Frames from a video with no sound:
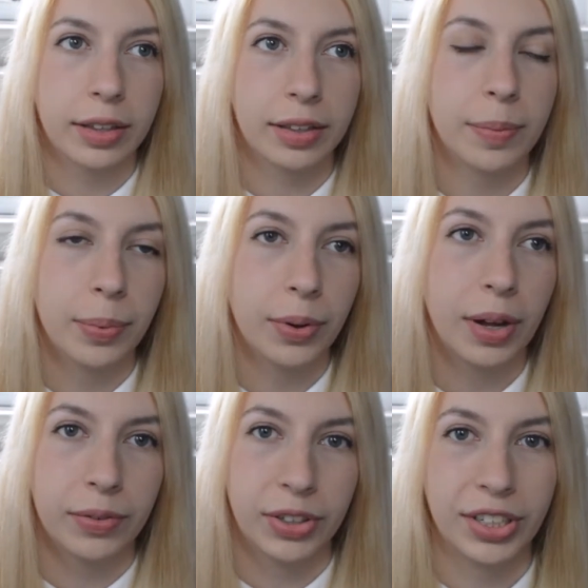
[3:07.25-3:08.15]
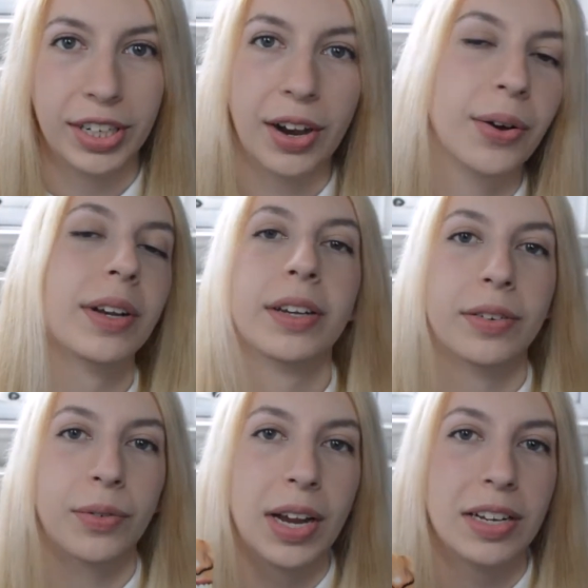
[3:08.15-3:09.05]
Dimple and Rishi are in an
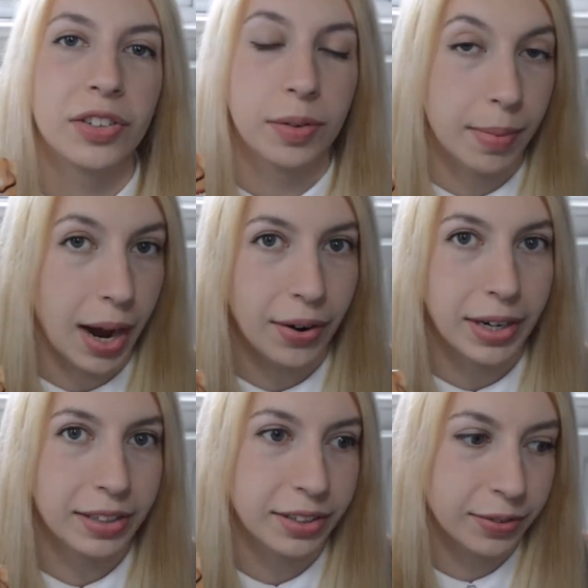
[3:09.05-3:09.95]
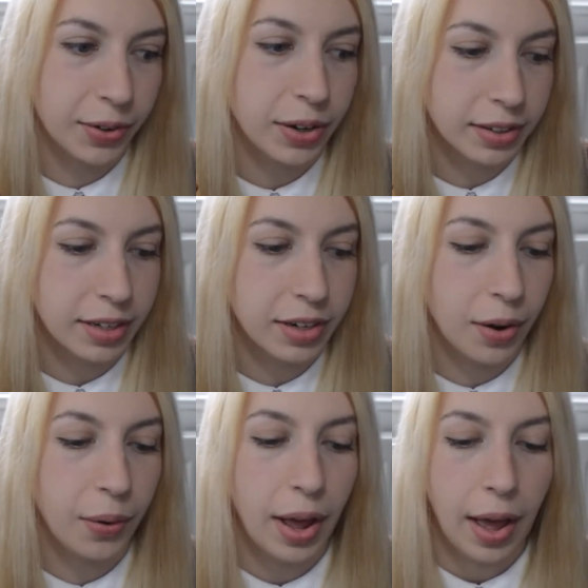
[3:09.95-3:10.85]
arranged marriage so far as I
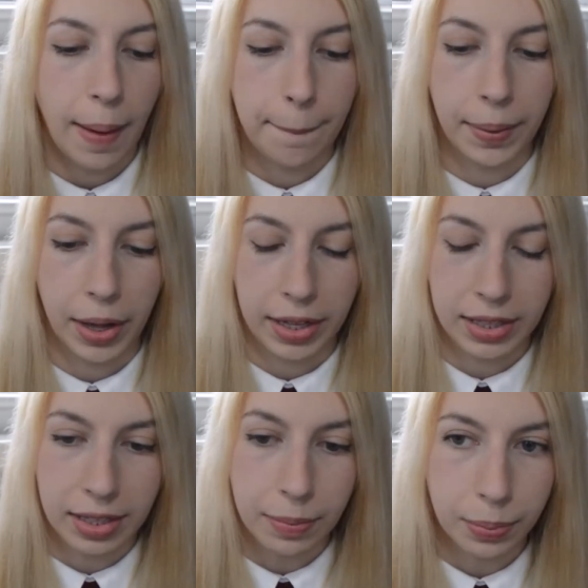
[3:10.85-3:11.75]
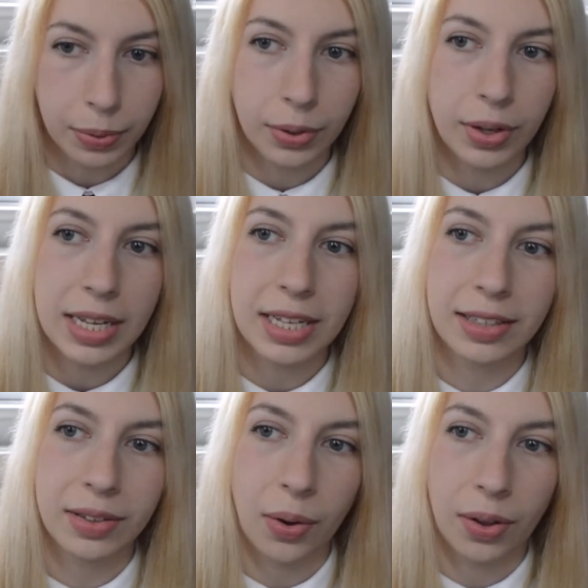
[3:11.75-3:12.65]
know, but Dimple
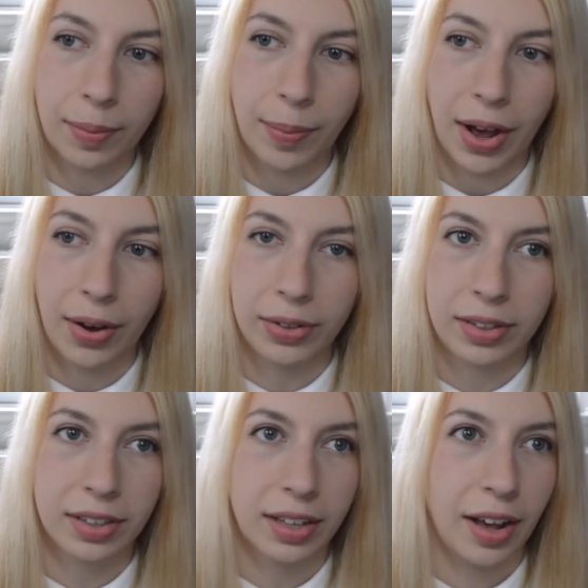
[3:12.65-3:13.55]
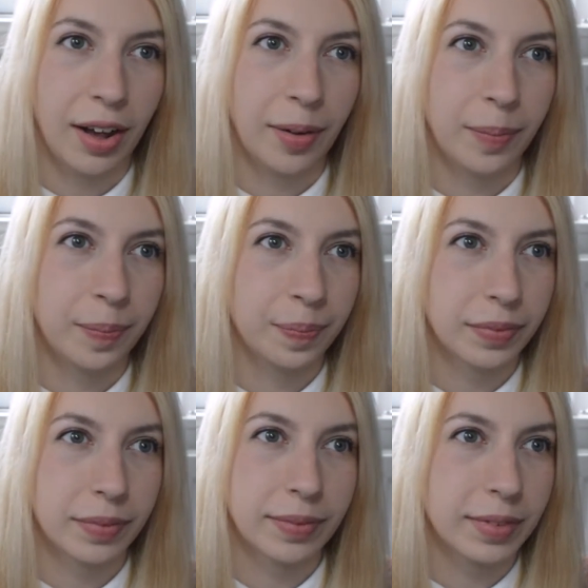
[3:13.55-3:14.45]
is all about
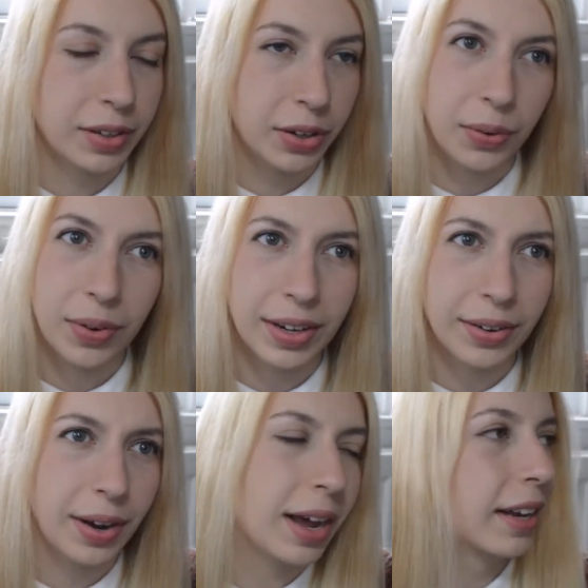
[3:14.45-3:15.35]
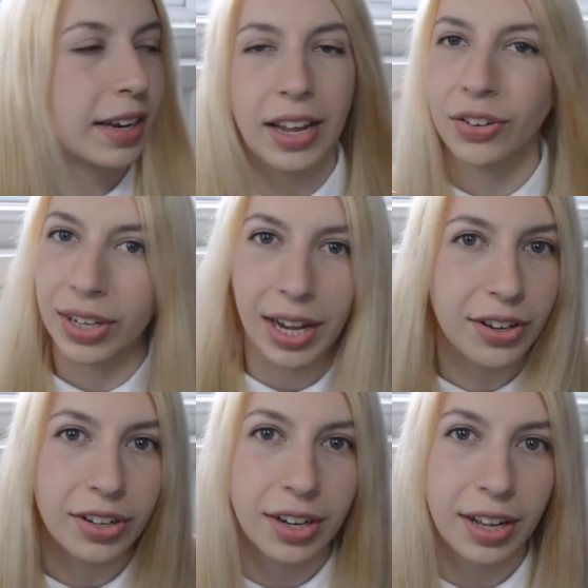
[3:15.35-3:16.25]
career and
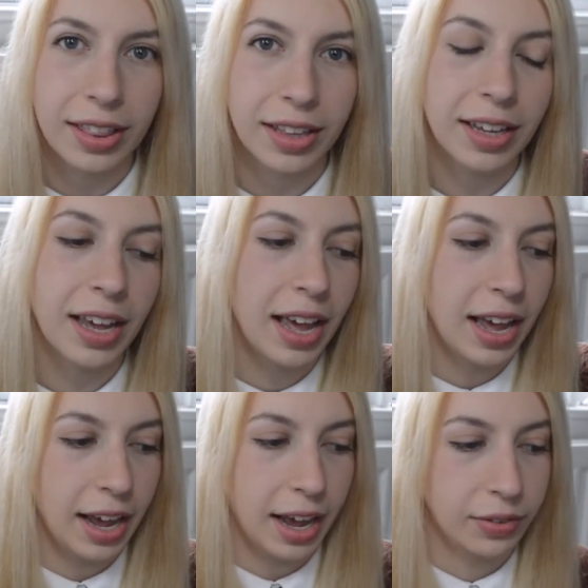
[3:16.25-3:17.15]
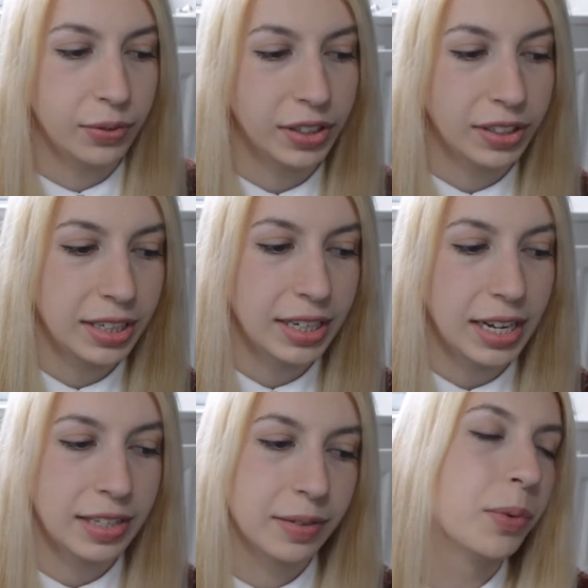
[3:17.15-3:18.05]
education, I think, and Rishi
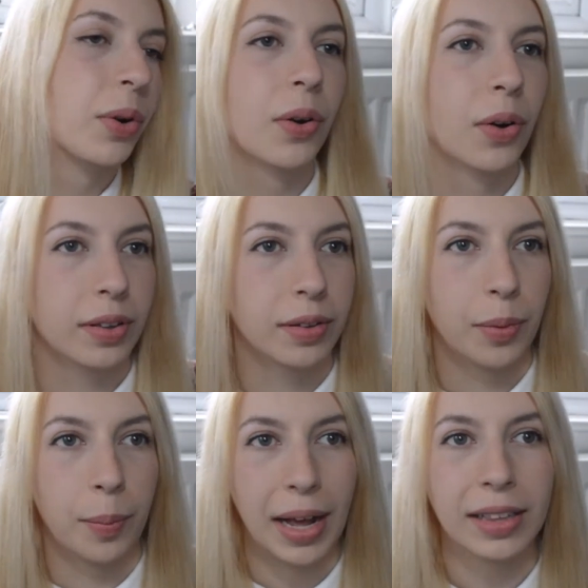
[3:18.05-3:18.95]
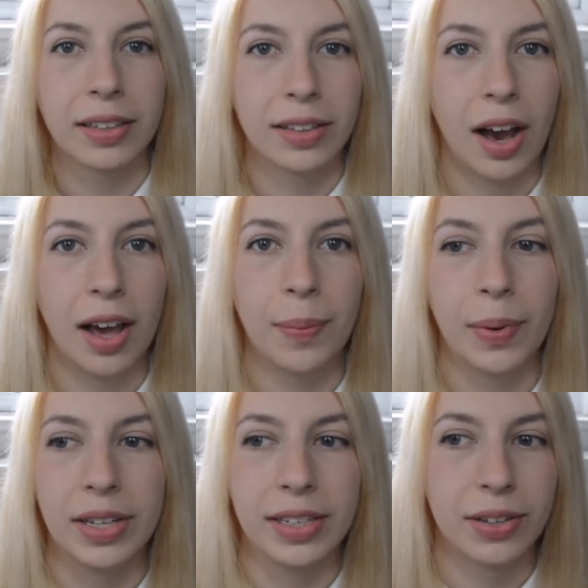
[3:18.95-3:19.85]
is more the romantic type,
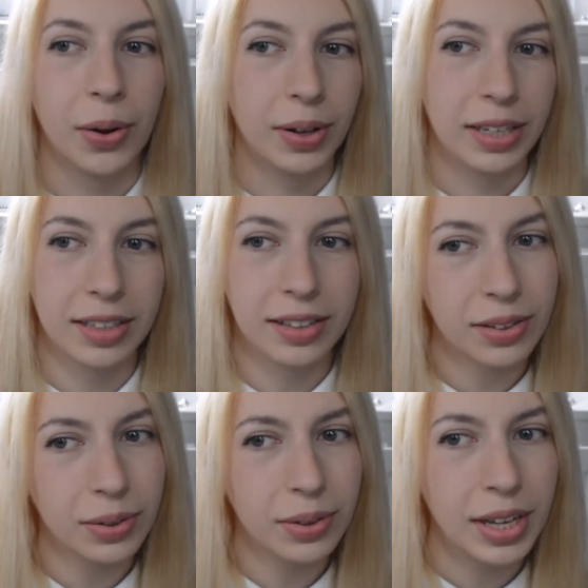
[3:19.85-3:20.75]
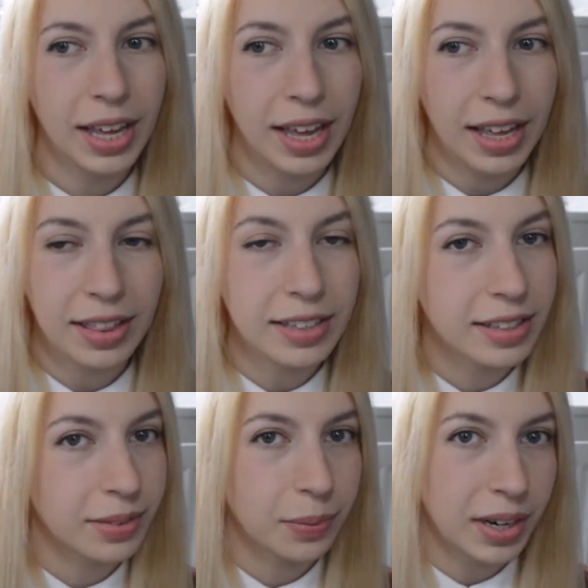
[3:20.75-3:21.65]
and he's totally into
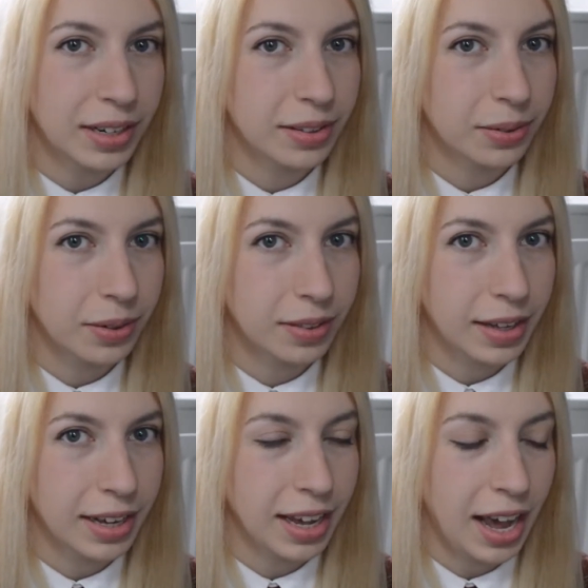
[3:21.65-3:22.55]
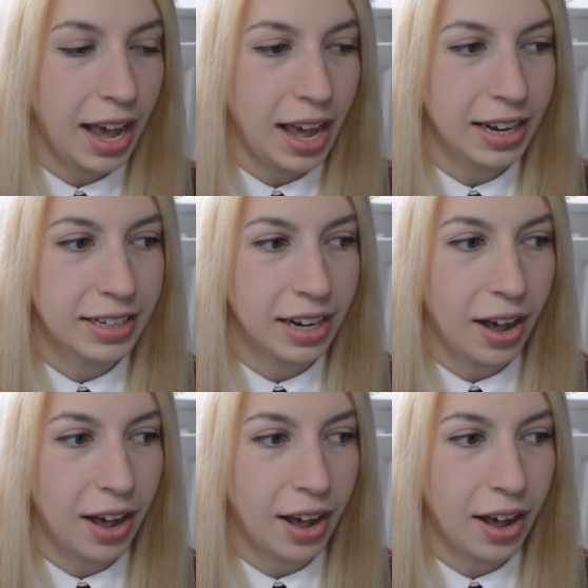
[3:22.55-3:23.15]
this wedding sort of thing, and